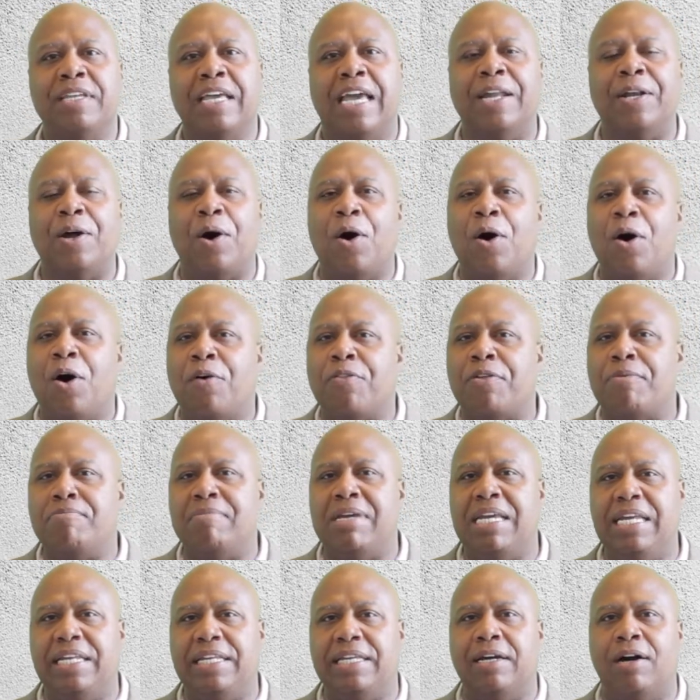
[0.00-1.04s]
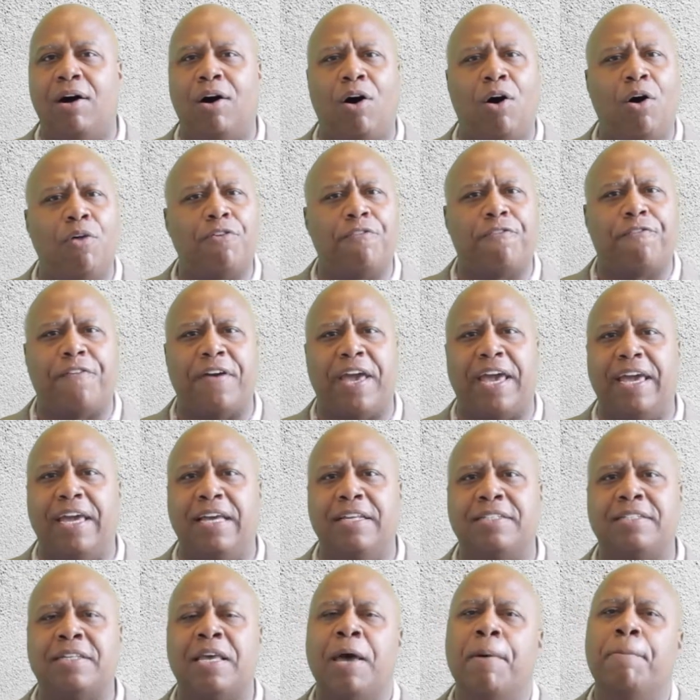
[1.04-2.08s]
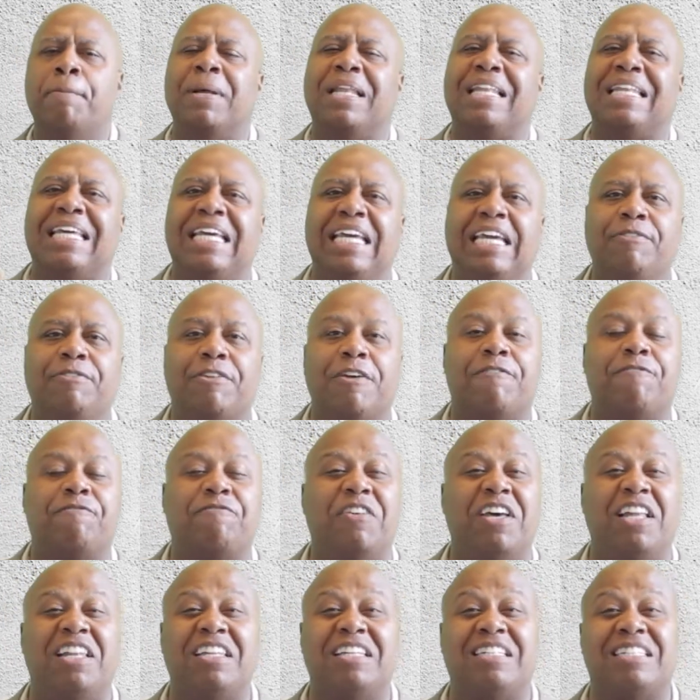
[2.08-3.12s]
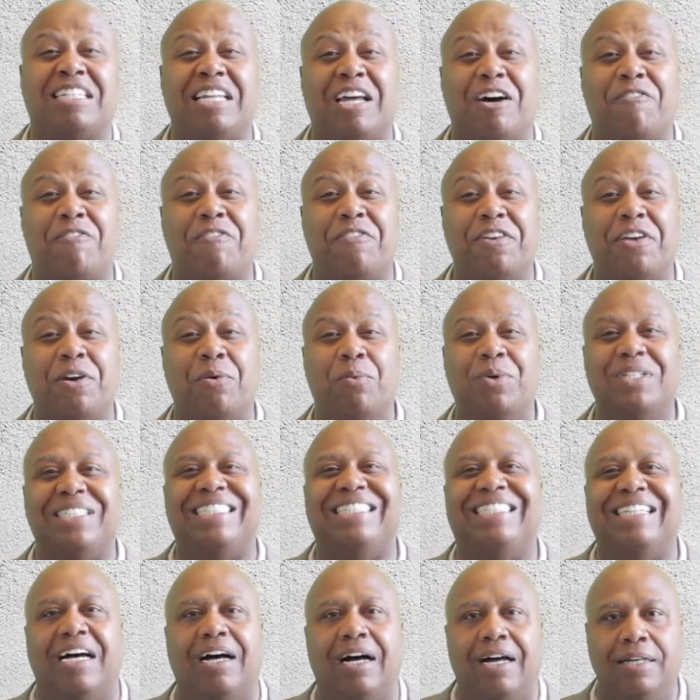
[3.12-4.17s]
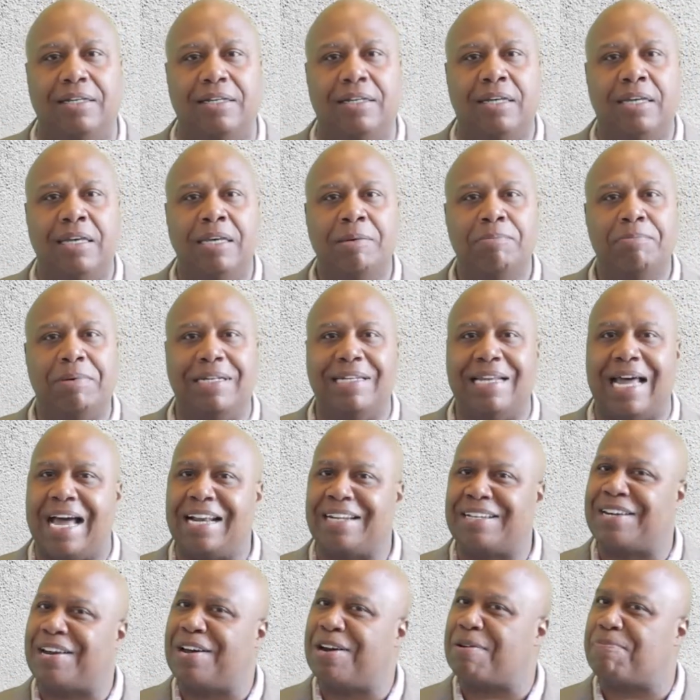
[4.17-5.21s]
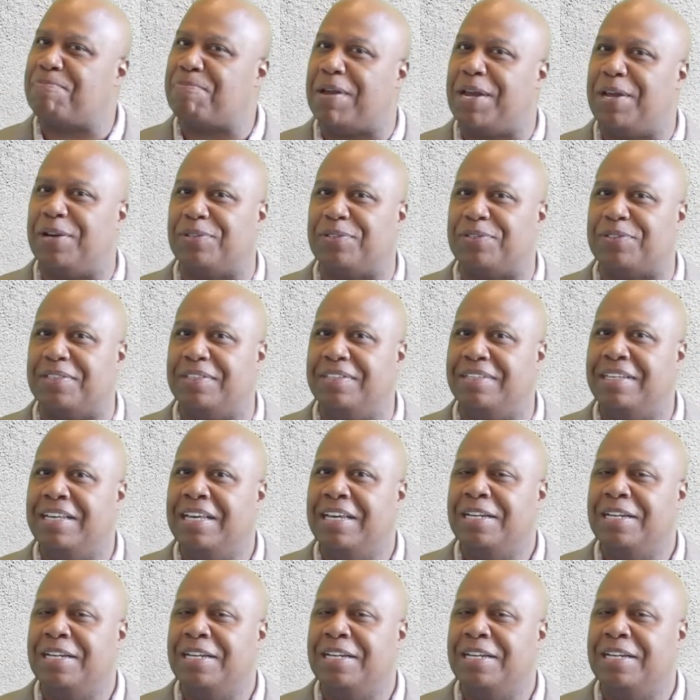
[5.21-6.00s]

And all the media, all the fans believed that Philadelphia was done, but not Doug Peterson.